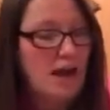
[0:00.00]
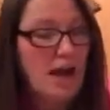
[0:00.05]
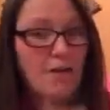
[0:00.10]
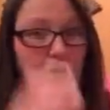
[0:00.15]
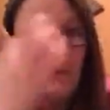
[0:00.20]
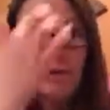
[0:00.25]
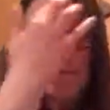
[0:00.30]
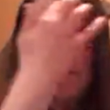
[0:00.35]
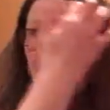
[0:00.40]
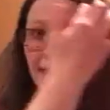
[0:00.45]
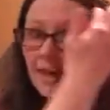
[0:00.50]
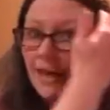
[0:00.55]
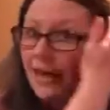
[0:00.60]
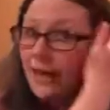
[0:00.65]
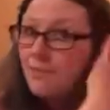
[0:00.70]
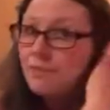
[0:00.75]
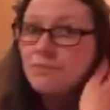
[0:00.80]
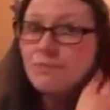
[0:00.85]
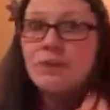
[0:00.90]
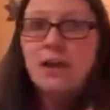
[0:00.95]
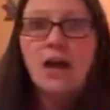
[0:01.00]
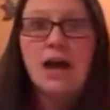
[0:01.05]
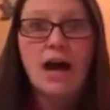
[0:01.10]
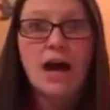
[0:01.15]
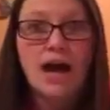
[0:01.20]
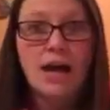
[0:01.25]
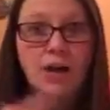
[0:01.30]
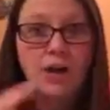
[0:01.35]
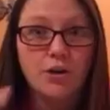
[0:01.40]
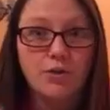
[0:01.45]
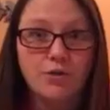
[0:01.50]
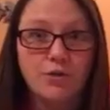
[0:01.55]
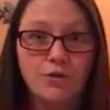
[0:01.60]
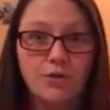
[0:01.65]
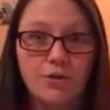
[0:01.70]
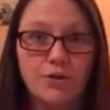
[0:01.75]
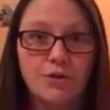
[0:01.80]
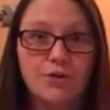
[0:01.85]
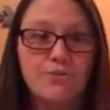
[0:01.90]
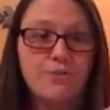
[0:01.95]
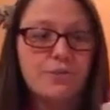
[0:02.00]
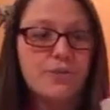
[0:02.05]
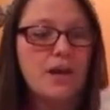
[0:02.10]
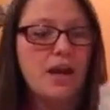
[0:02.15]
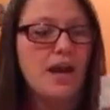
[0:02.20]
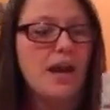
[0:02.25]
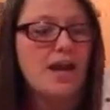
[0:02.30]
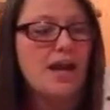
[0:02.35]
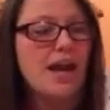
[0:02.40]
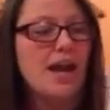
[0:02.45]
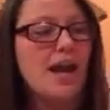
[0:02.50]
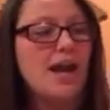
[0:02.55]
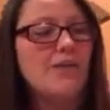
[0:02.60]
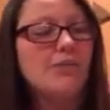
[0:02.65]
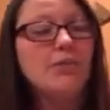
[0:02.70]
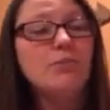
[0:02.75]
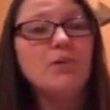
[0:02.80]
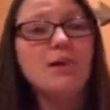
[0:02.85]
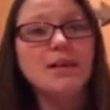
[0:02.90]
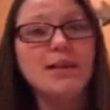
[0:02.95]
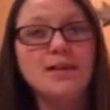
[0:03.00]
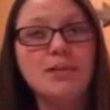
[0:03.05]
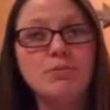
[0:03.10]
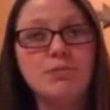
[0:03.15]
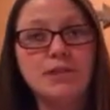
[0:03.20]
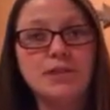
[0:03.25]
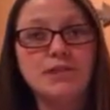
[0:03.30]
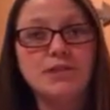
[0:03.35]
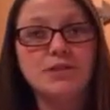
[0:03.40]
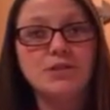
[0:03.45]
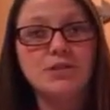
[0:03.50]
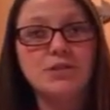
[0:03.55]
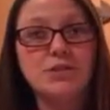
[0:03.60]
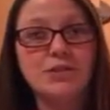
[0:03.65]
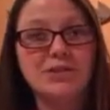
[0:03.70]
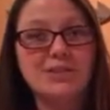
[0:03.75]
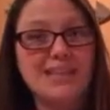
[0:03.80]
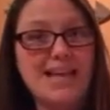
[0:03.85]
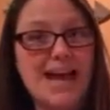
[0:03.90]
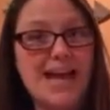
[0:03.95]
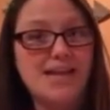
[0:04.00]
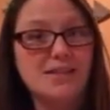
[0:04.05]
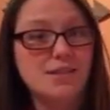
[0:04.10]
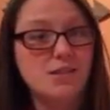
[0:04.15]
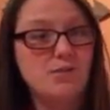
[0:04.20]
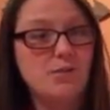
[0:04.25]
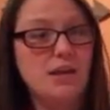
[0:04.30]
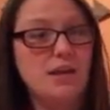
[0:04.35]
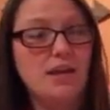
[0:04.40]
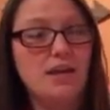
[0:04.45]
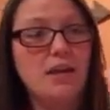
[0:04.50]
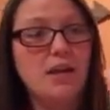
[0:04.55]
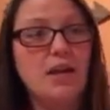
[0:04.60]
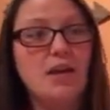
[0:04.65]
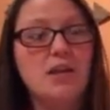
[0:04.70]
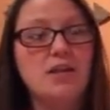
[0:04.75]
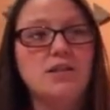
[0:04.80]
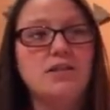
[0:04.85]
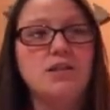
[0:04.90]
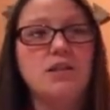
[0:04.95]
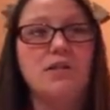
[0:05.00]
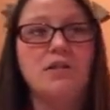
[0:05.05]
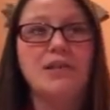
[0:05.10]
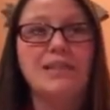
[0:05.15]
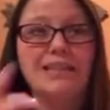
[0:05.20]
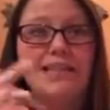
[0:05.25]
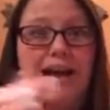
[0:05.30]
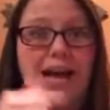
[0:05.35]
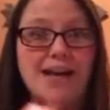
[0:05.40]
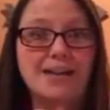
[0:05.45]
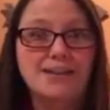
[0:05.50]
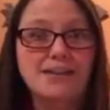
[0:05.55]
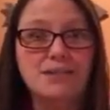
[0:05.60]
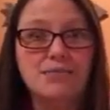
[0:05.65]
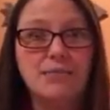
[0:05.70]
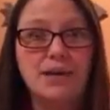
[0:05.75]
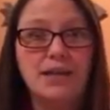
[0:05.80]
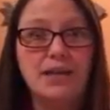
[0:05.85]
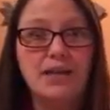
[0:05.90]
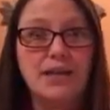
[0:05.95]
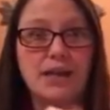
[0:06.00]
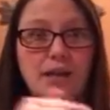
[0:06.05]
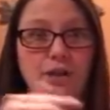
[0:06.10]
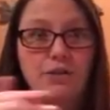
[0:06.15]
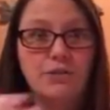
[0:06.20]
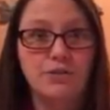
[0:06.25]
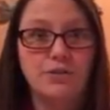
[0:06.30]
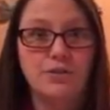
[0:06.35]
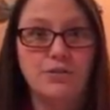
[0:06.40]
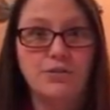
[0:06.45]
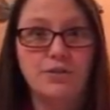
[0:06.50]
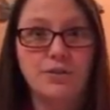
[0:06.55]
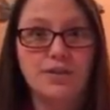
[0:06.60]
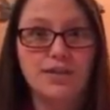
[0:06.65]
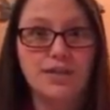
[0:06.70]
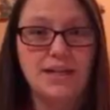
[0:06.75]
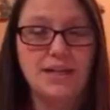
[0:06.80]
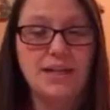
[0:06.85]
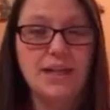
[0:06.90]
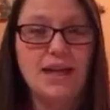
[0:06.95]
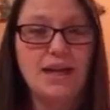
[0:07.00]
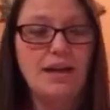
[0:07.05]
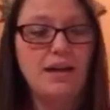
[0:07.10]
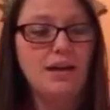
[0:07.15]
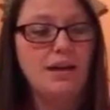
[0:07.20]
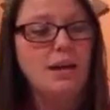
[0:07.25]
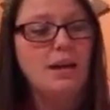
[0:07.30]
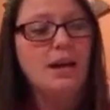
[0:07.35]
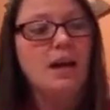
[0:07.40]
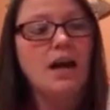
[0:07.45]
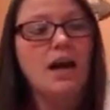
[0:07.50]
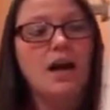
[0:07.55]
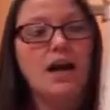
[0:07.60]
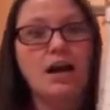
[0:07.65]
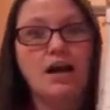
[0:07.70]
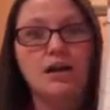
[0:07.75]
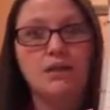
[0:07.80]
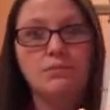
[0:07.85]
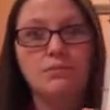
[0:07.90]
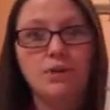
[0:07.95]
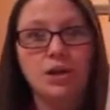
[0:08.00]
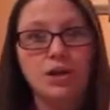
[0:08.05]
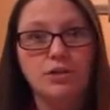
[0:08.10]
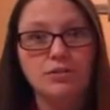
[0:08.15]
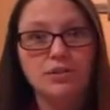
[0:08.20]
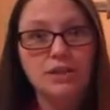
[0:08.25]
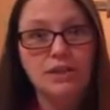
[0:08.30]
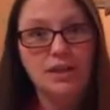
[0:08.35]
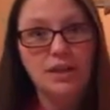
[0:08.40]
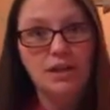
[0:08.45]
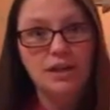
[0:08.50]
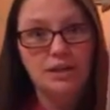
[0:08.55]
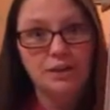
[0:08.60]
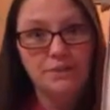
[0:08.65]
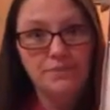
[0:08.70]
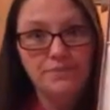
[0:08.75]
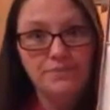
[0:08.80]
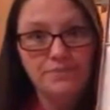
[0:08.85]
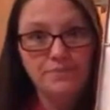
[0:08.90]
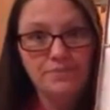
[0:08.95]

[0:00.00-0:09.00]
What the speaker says: every Monday I go through, and everybody that placed an order last week, so last Monday through Sunday, goes in here,